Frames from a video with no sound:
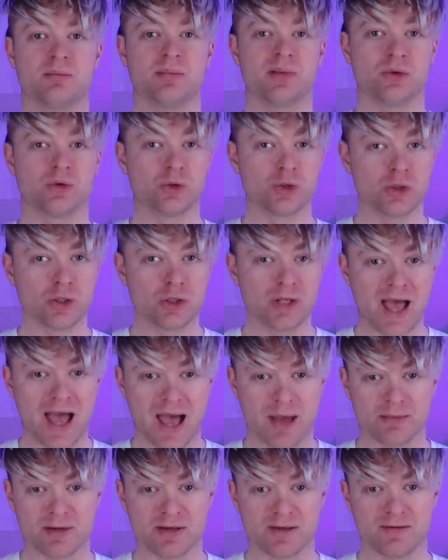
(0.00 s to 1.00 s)
build good
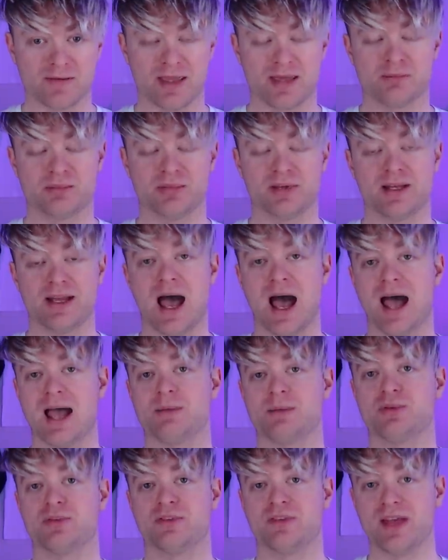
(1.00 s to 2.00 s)
habits and play
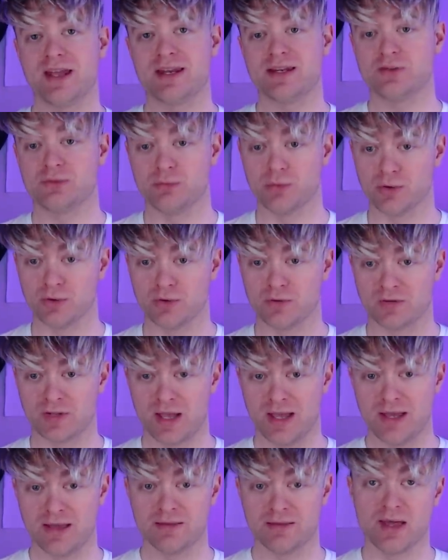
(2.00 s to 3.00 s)
high percentage moves
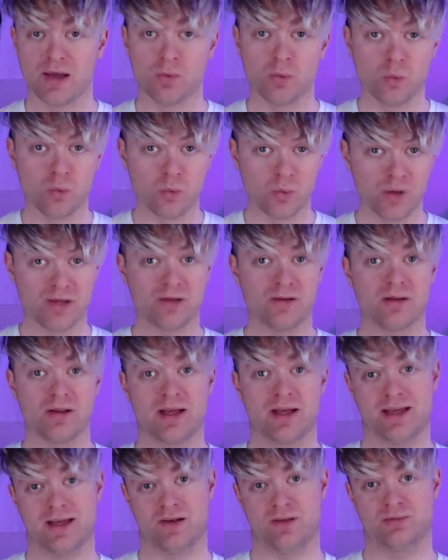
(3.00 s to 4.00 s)
that
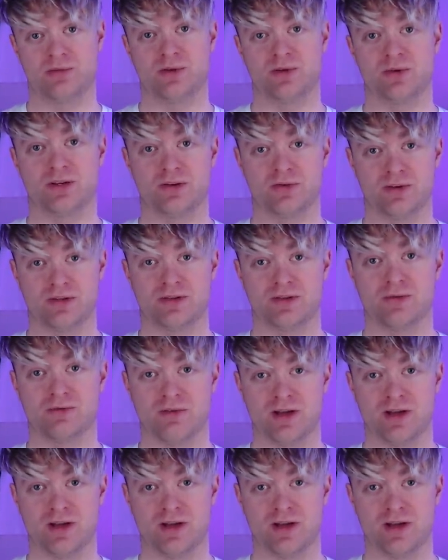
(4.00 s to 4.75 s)
will help you increase your